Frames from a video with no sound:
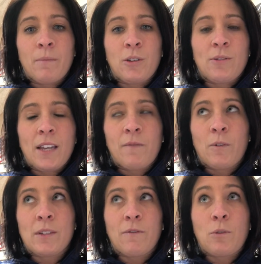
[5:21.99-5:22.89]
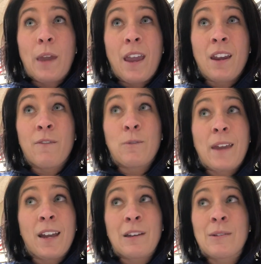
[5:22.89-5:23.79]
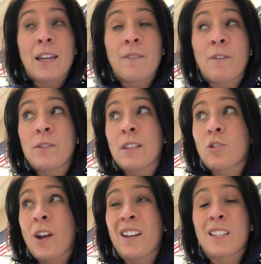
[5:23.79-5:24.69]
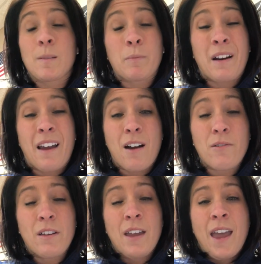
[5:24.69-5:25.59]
Use headphones if you can. If you can't use headphones, then try and spread out